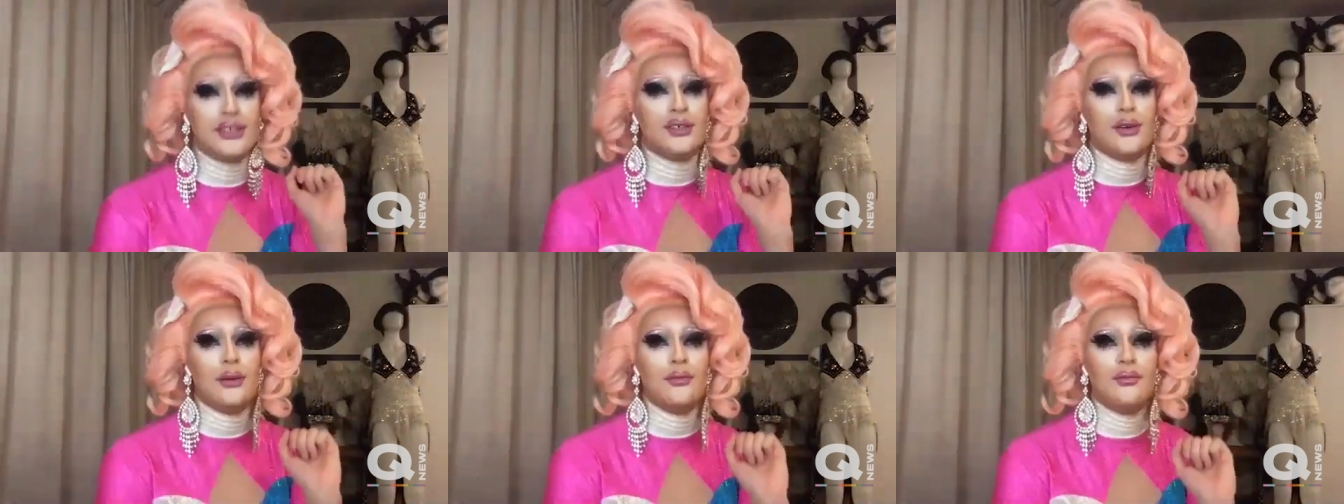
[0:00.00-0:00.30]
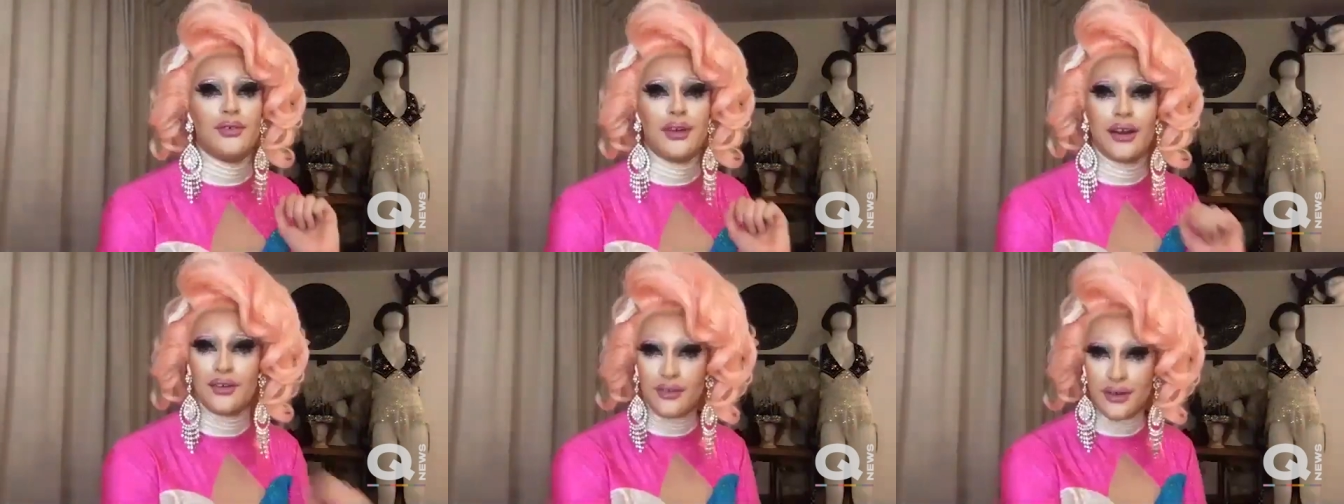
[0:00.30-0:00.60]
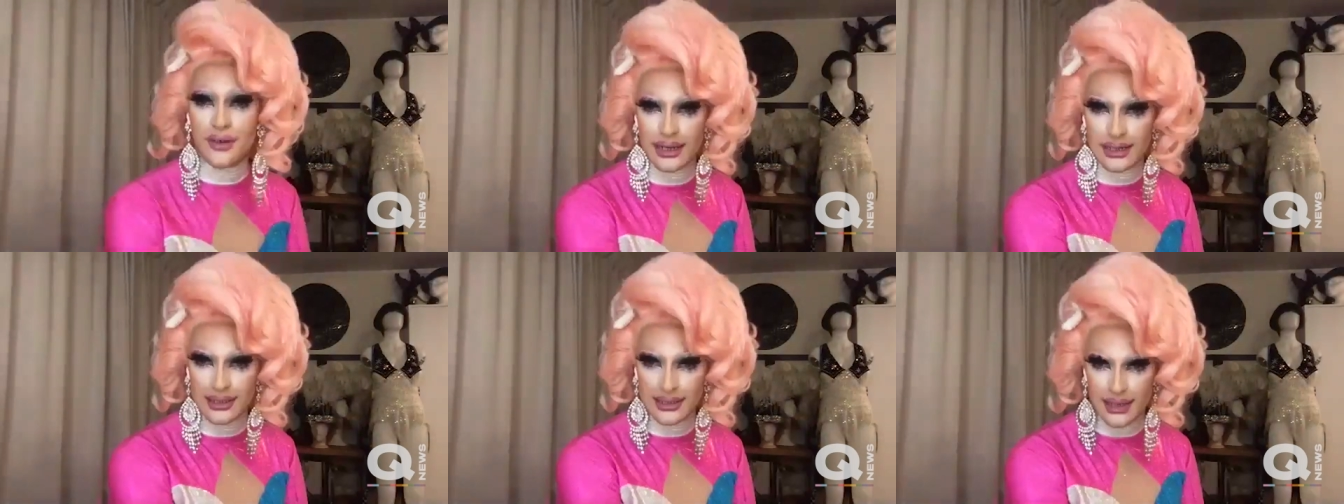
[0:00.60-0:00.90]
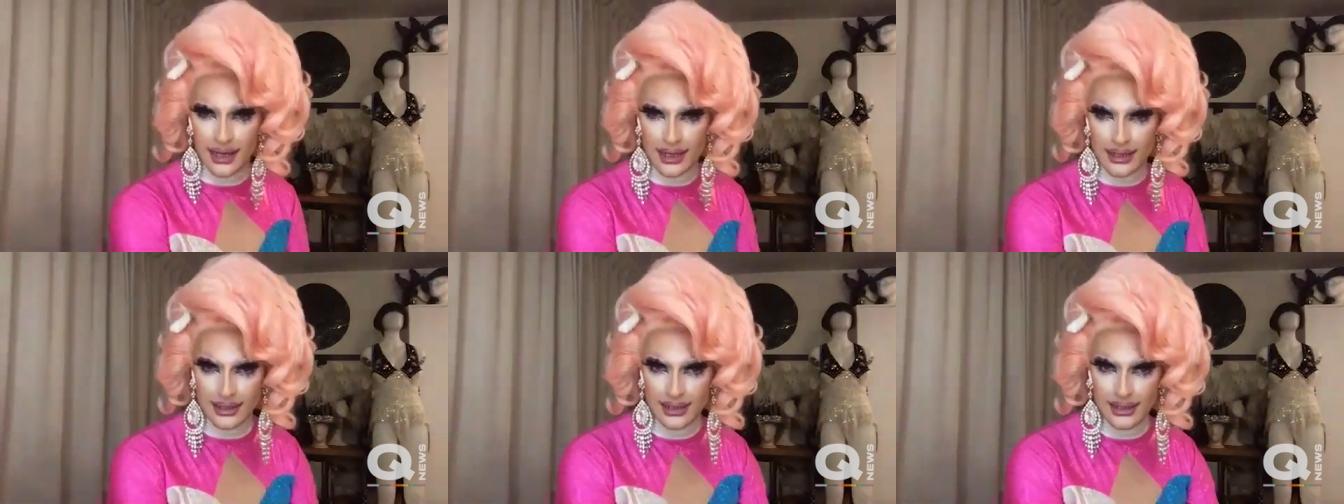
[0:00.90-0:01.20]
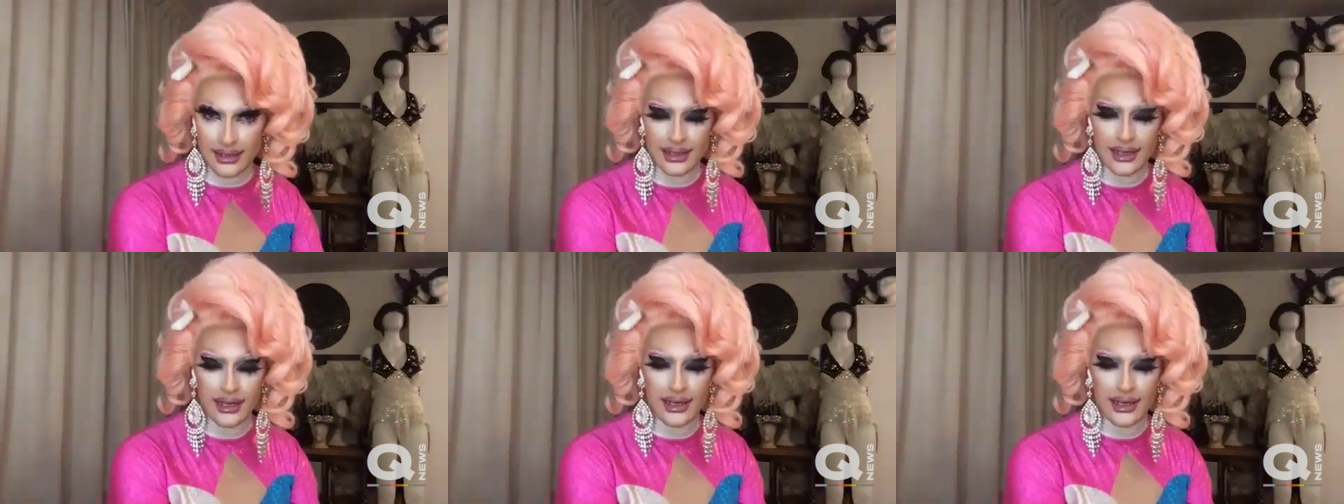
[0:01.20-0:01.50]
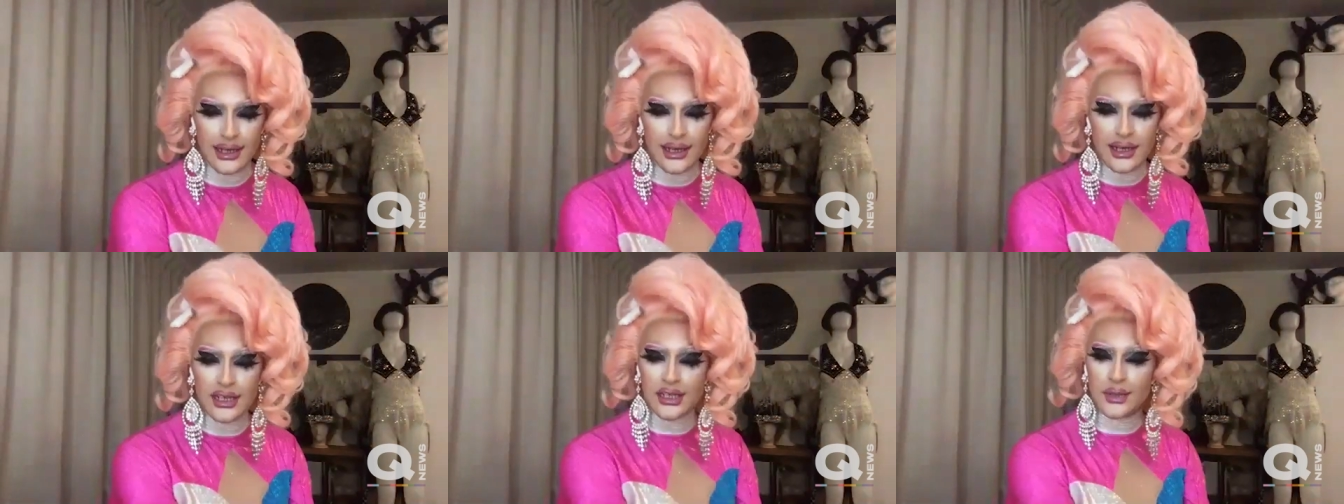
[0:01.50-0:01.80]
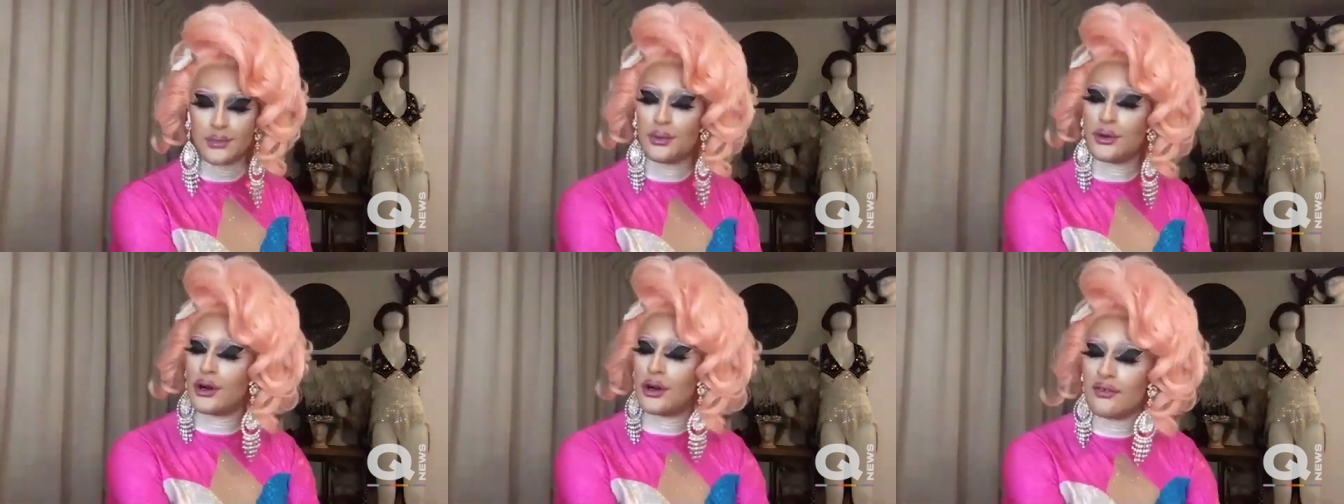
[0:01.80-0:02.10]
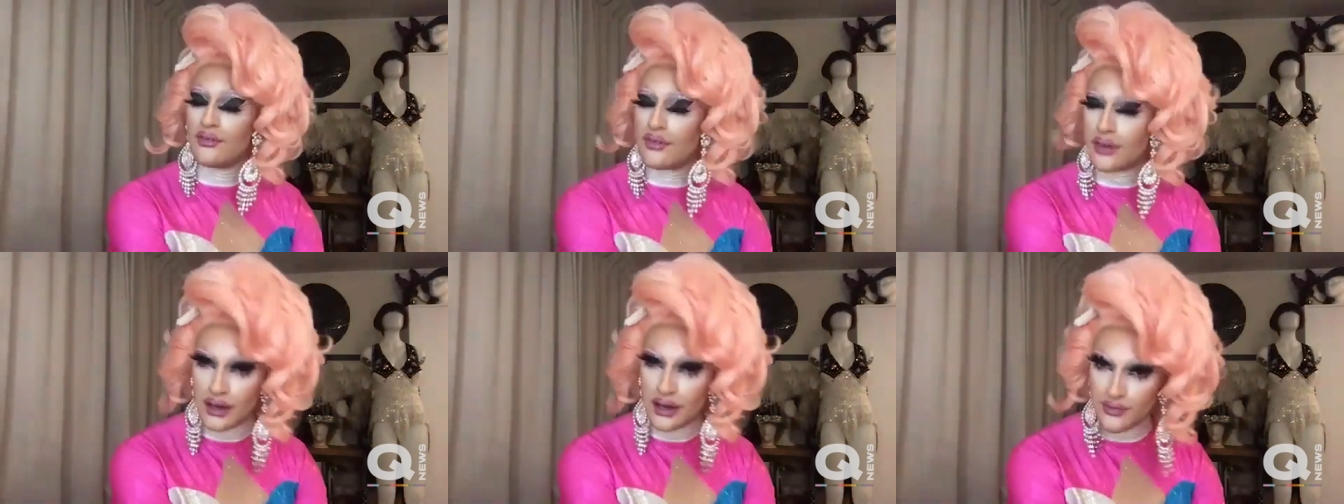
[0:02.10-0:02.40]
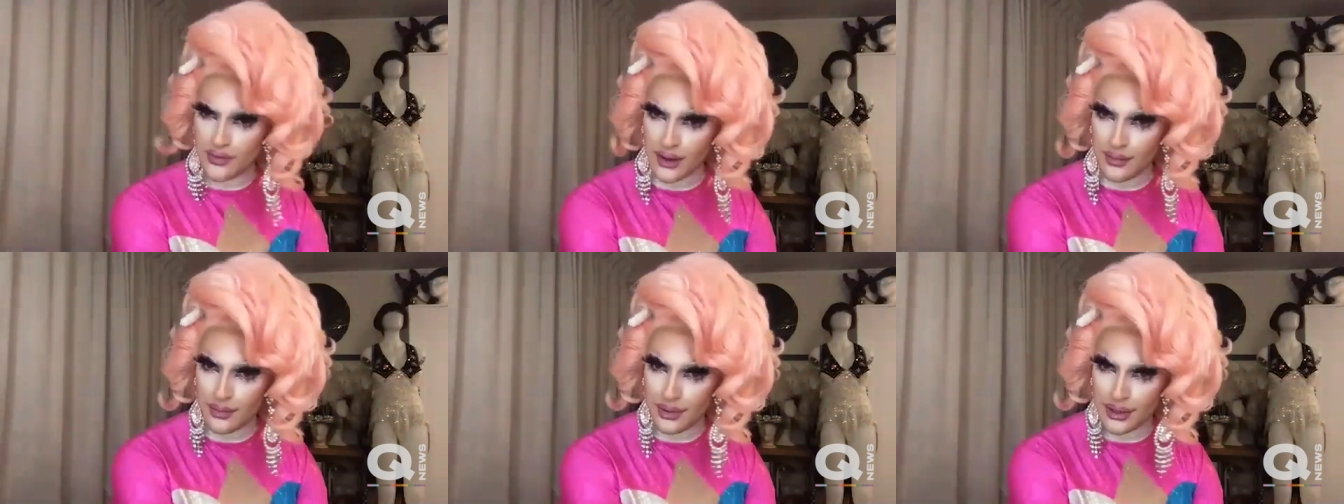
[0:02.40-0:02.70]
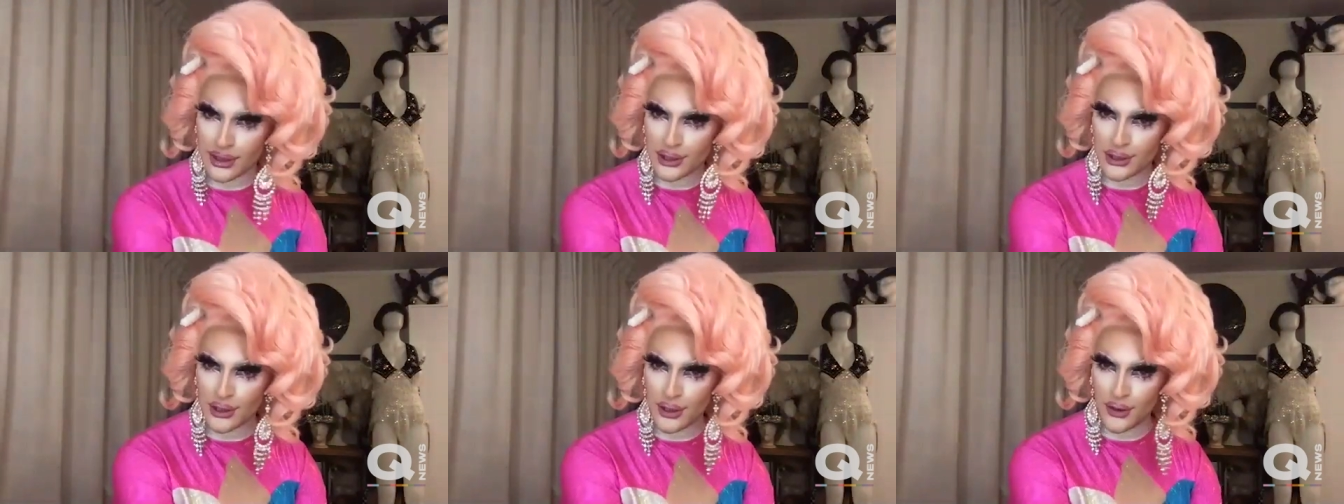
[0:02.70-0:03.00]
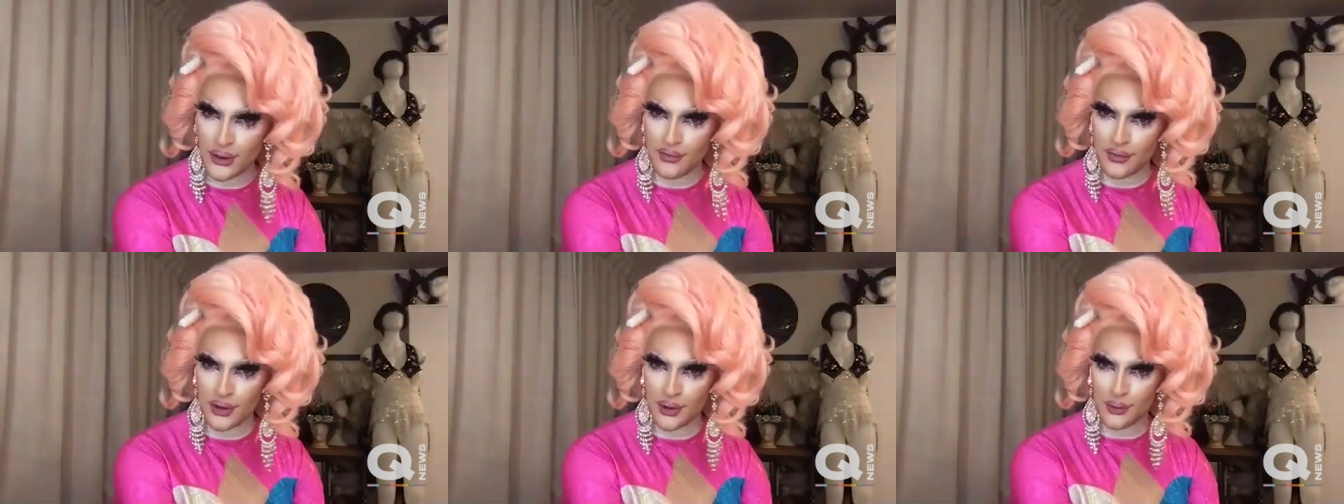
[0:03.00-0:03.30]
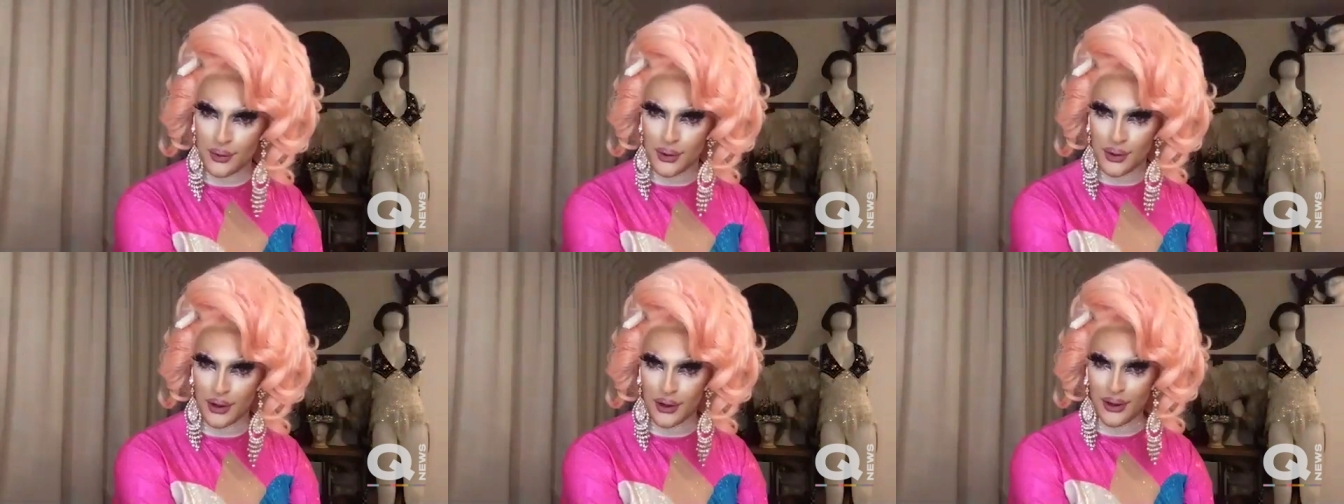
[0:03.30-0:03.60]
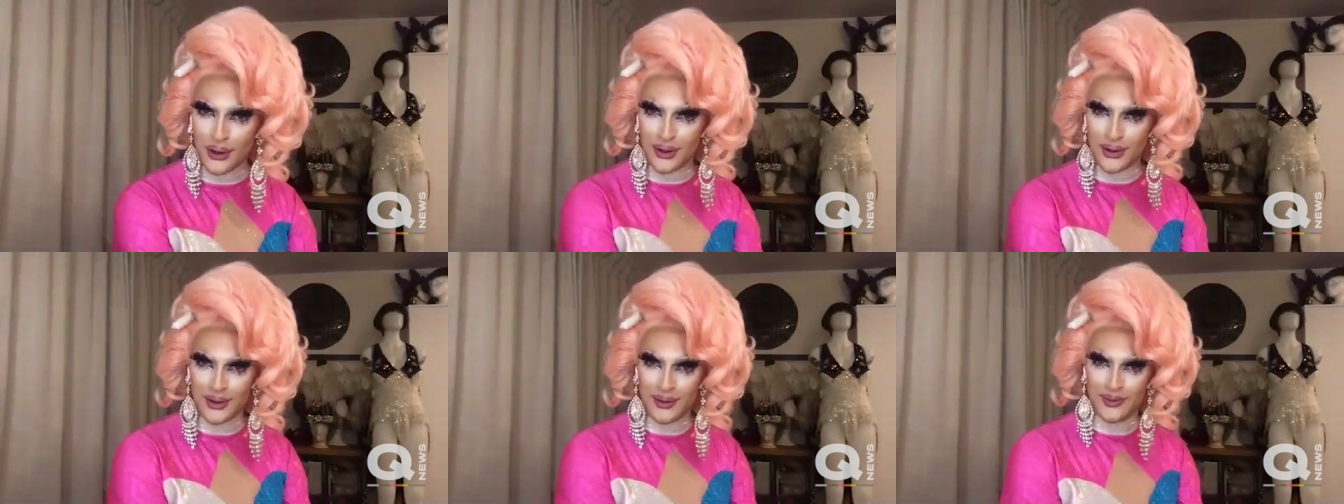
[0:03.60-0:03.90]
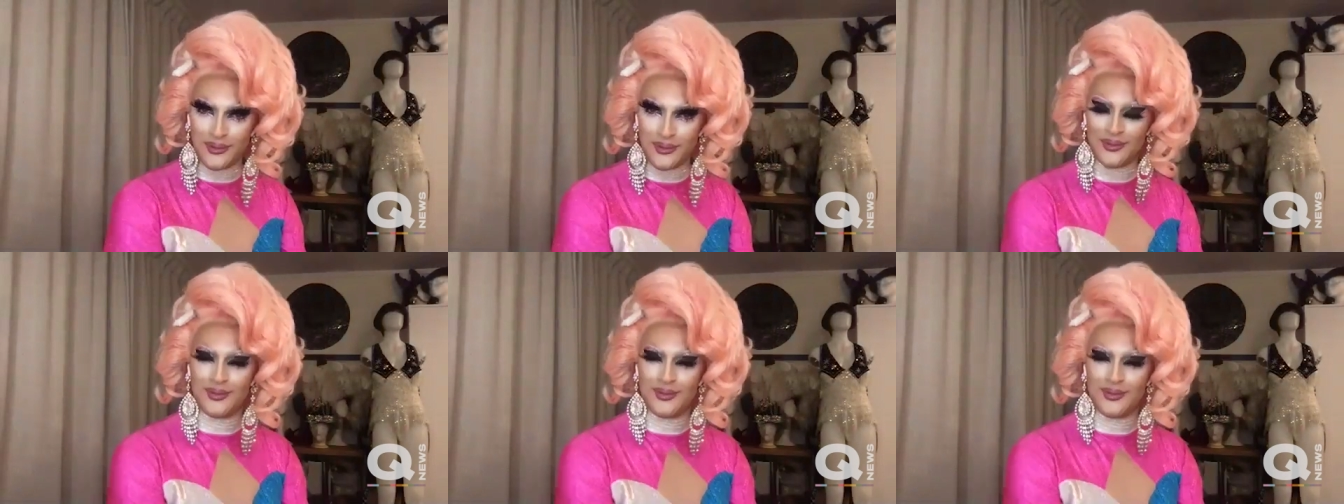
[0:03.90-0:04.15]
So I'm very, very excited to put on a very, very big show for you all.